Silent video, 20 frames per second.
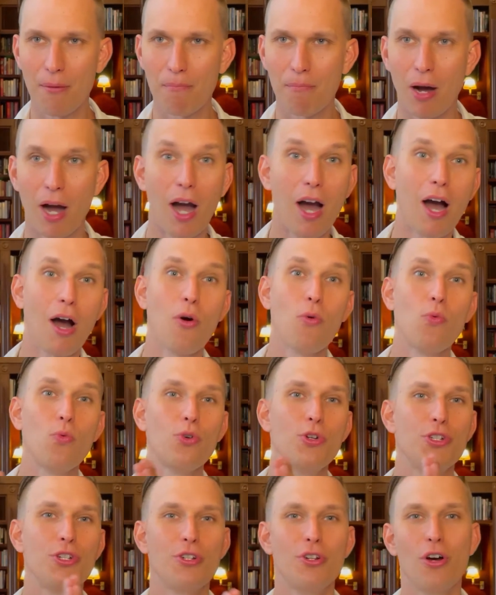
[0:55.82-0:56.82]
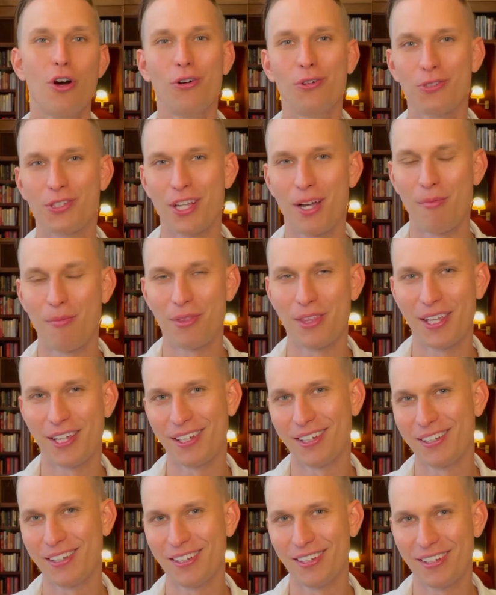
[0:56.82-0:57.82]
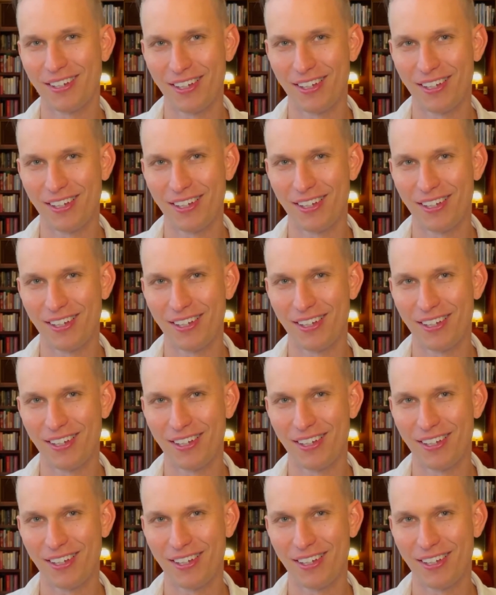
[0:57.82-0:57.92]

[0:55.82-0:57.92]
But how would you know something